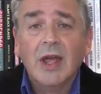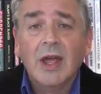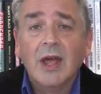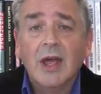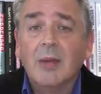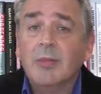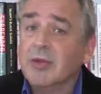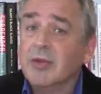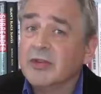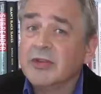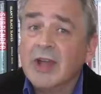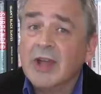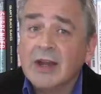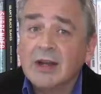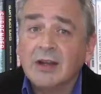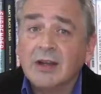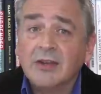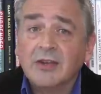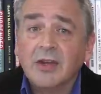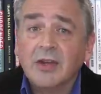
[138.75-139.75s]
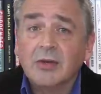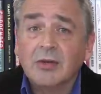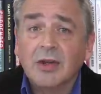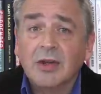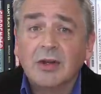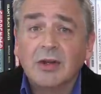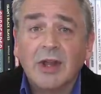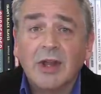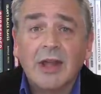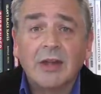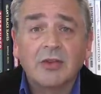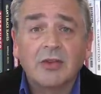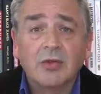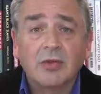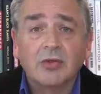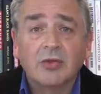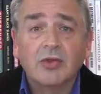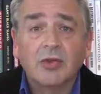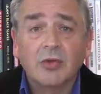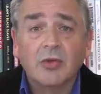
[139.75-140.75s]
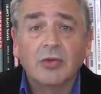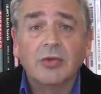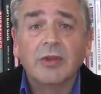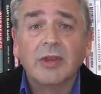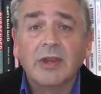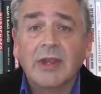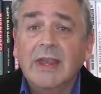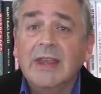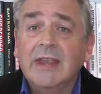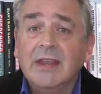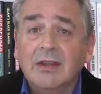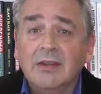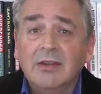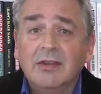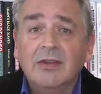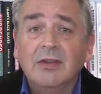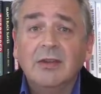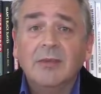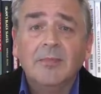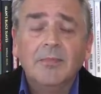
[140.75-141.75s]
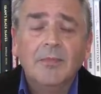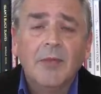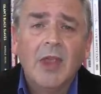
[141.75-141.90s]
but sadly, so little actual truth is.